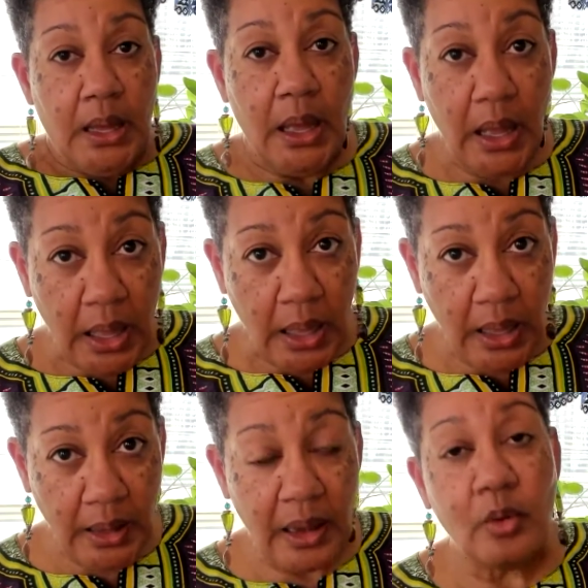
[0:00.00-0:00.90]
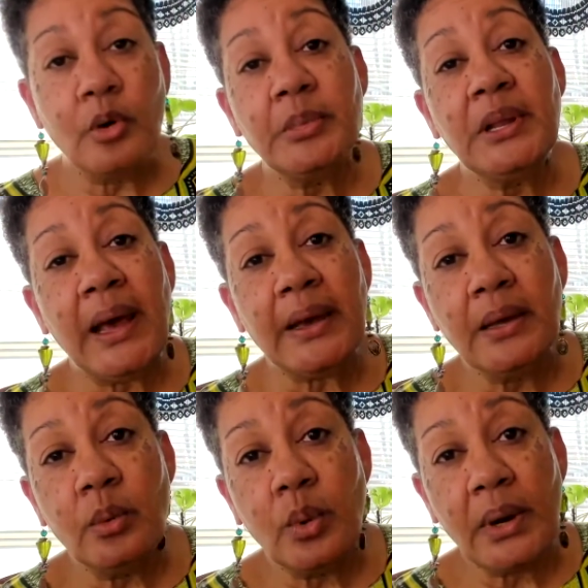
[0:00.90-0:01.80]
I won't be like
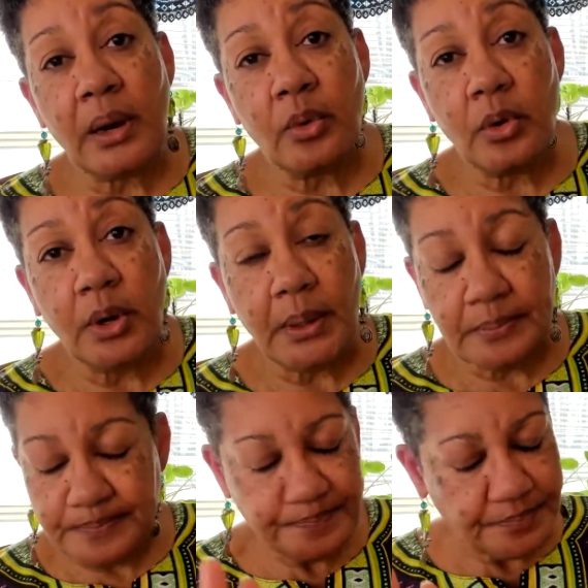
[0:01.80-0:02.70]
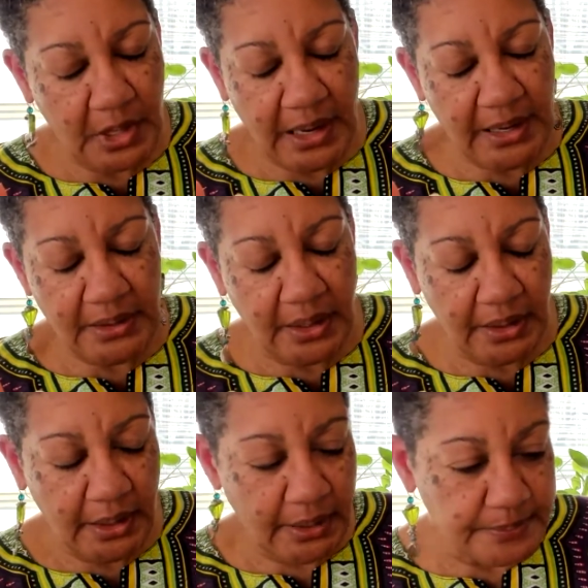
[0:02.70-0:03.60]
him when I grow up. I ain't there
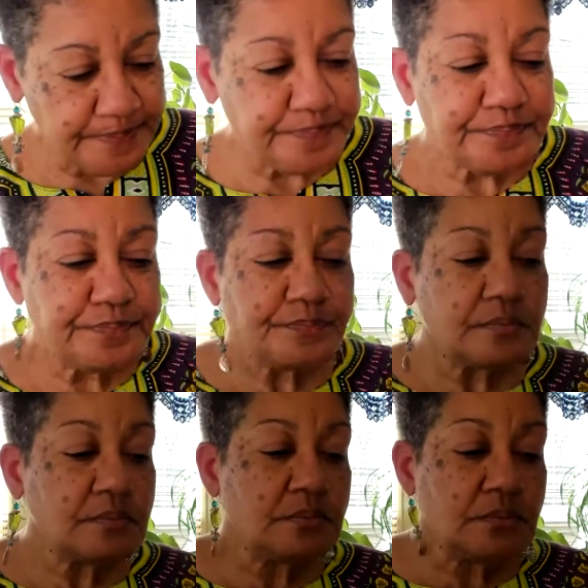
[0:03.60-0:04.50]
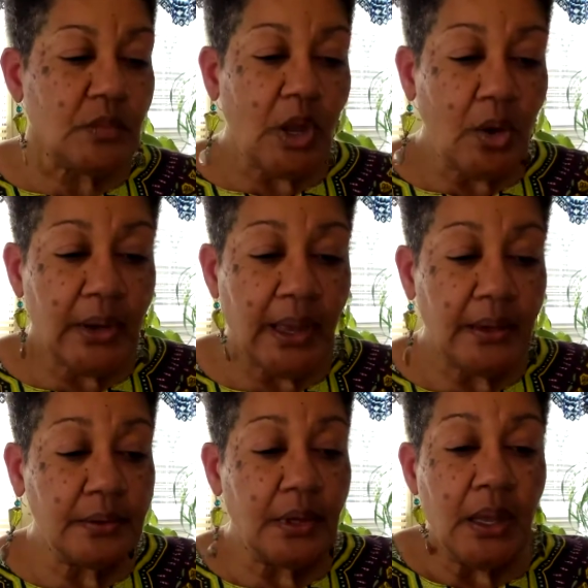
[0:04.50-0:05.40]
yet. Okay,
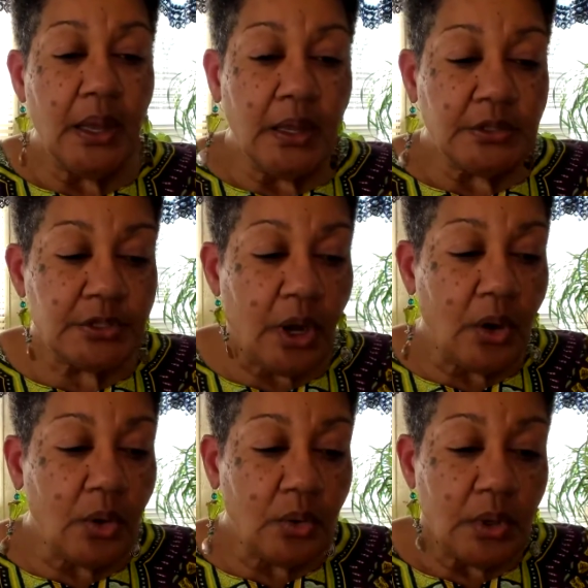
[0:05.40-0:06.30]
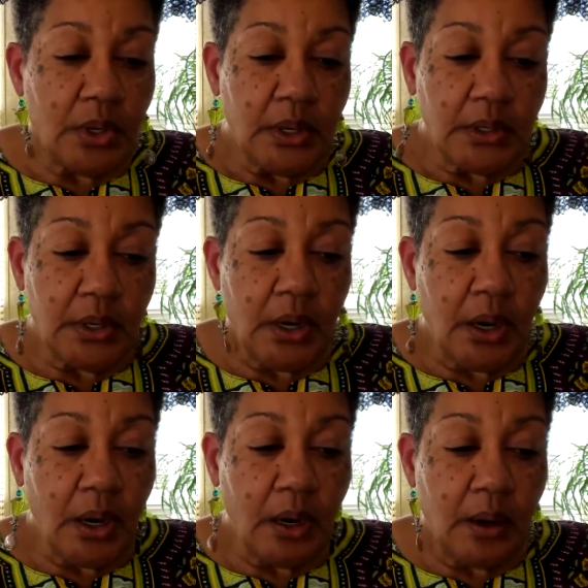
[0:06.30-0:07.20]
so
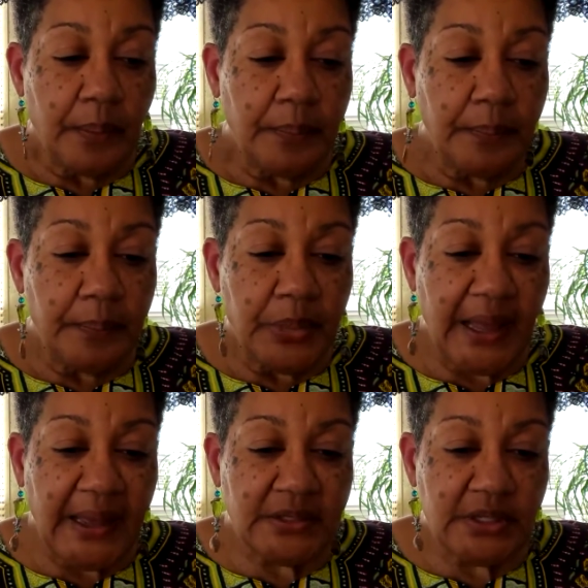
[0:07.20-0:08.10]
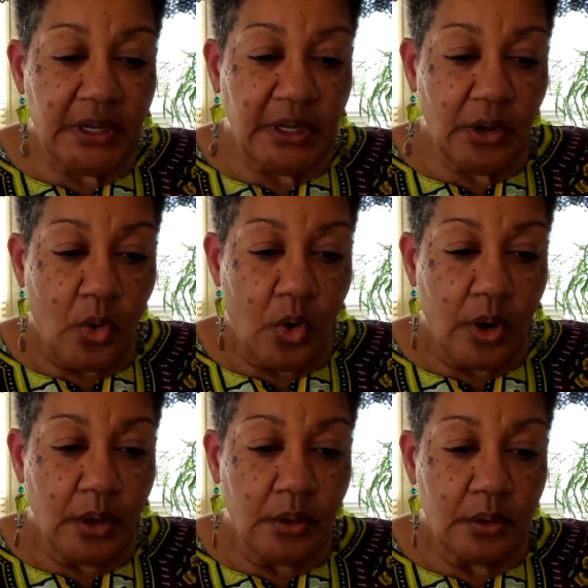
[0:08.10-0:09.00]
the black seed
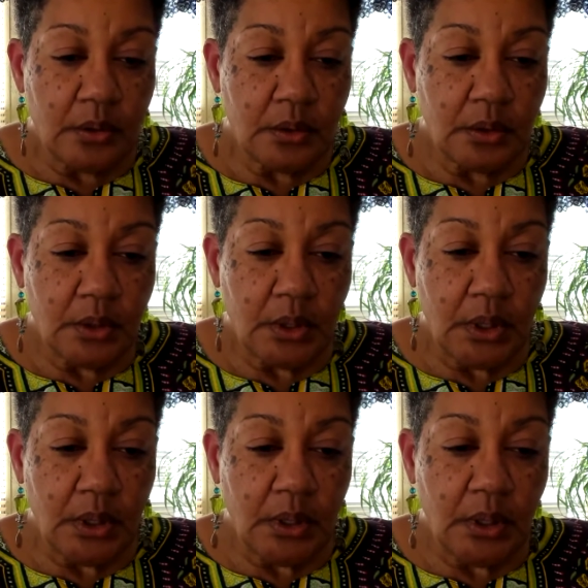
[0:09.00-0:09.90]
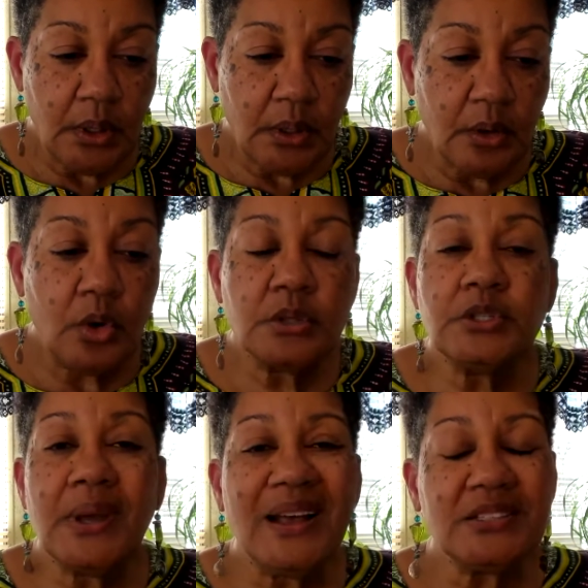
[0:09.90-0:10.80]
oil,
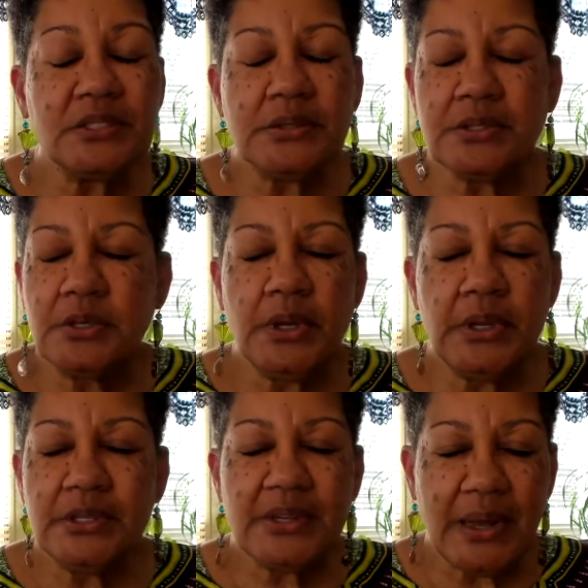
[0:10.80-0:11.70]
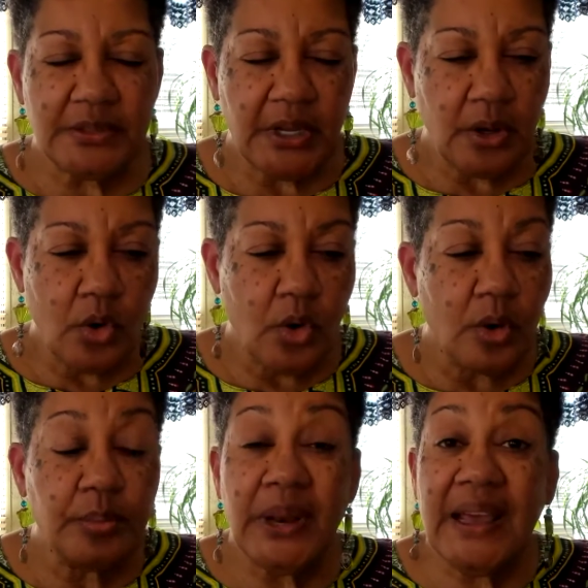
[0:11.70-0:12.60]
I need to stop saying oil.
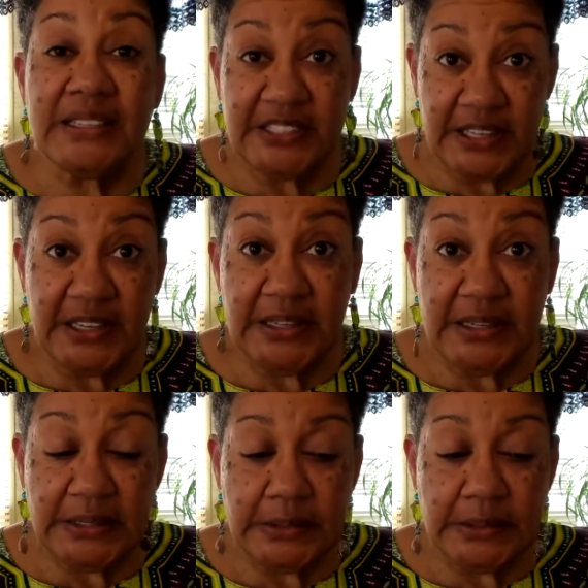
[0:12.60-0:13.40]
Black seed.